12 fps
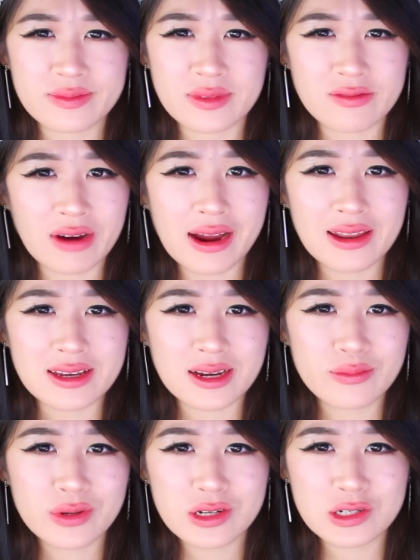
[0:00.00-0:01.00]
Right, like
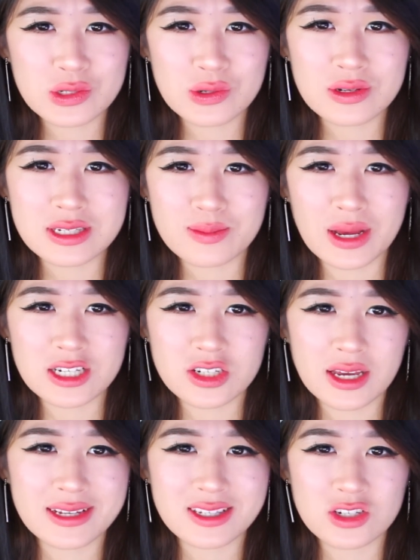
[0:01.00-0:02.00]
I'm pretty sure smash
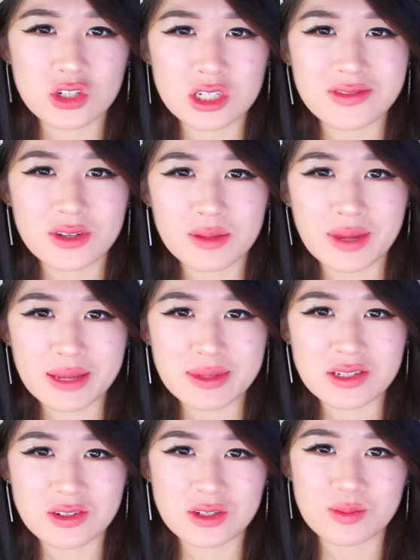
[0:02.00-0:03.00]
cakes are just for the
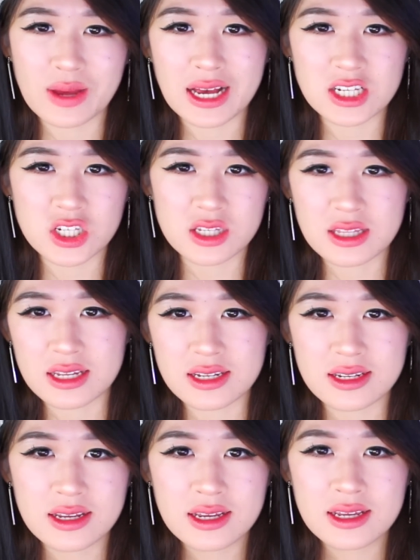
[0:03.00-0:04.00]
babies to smash and
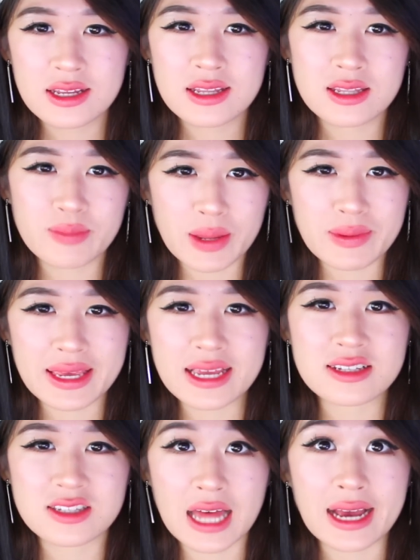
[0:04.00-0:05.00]
then the baby
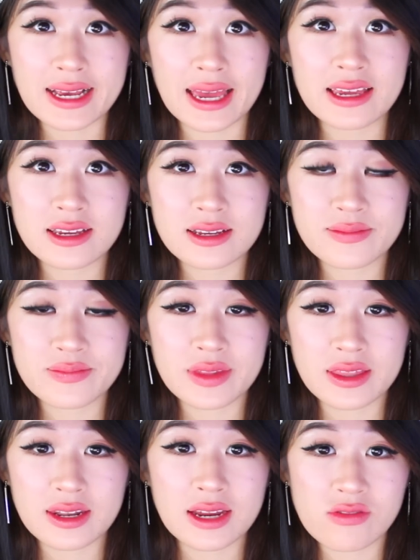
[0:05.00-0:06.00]
eats that cake
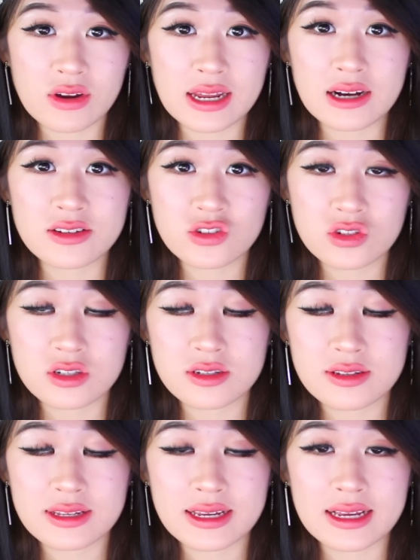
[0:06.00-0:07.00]
and then everyone else
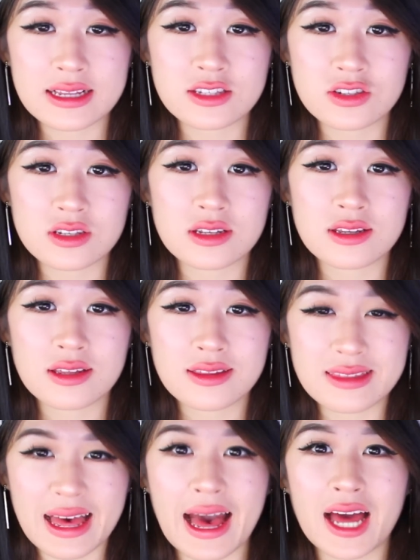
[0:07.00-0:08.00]
eats
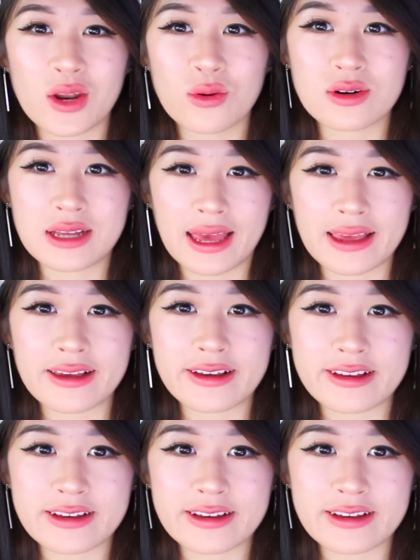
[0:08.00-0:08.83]
the adult cake.